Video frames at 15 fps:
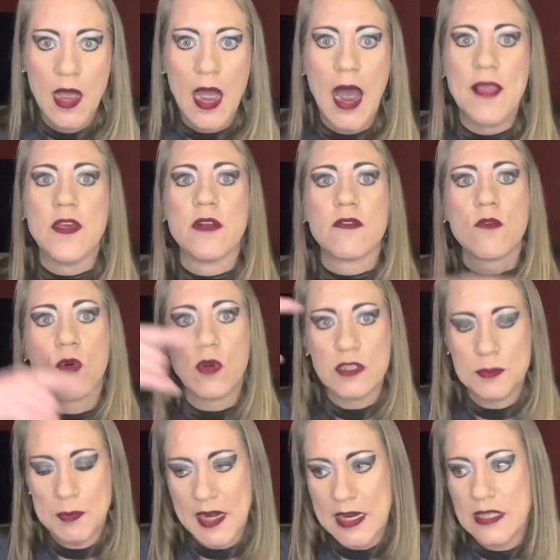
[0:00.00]
And then, of course,
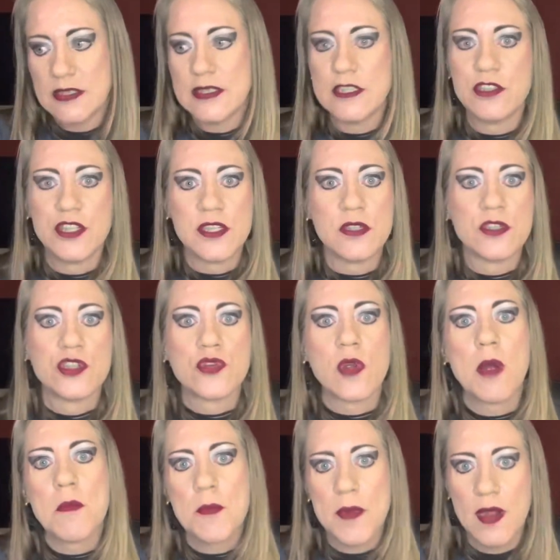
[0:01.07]
because they're still
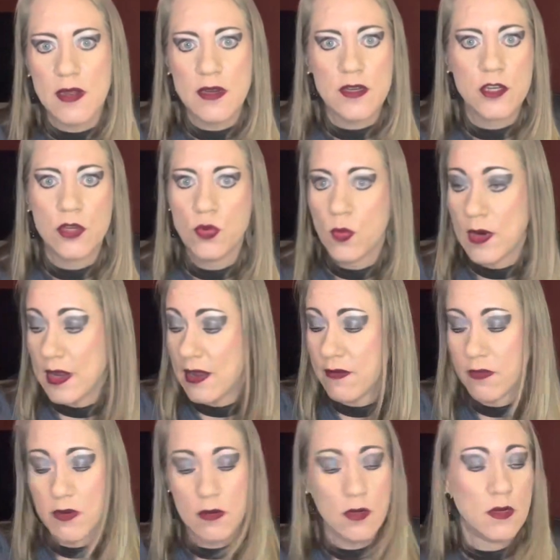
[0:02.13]
trauma bonded to
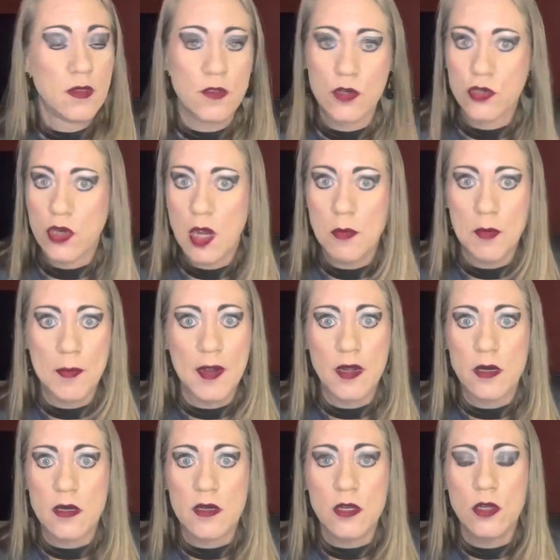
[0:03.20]
whatever they're trauma
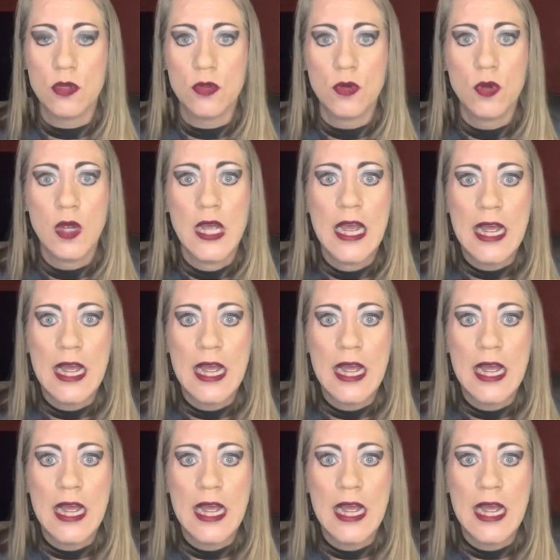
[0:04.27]
bonded to,